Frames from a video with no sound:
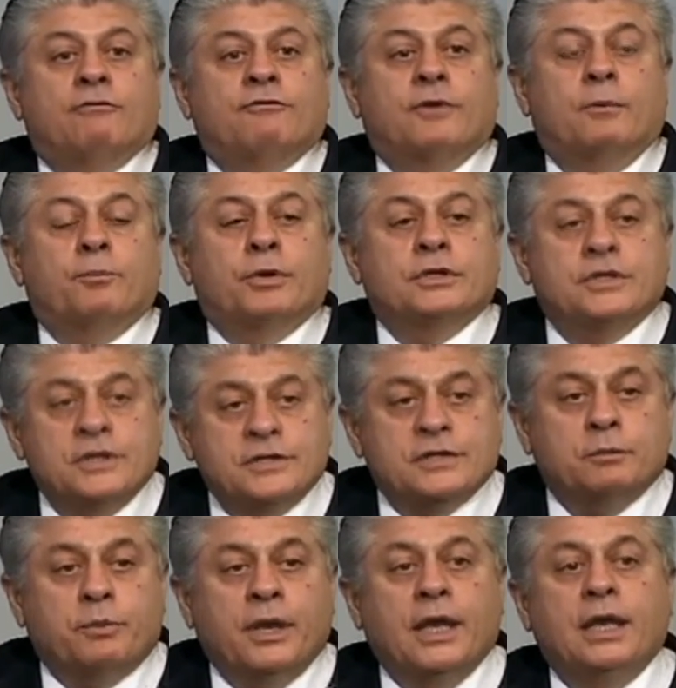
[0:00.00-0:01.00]
from
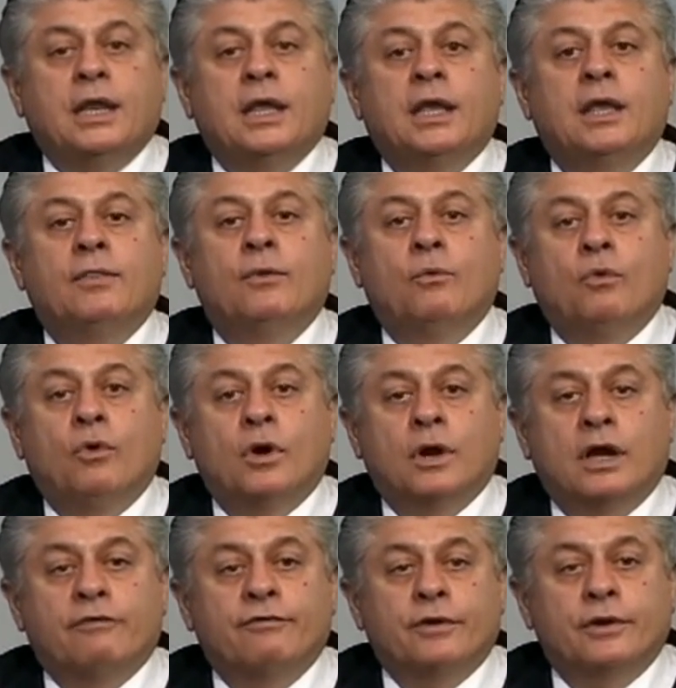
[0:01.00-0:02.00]
participating in the
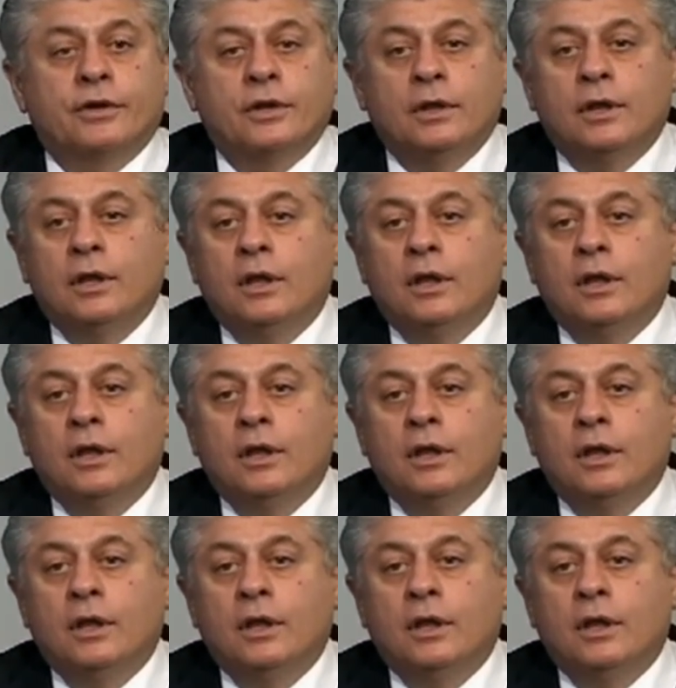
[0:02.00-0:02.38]
war effort.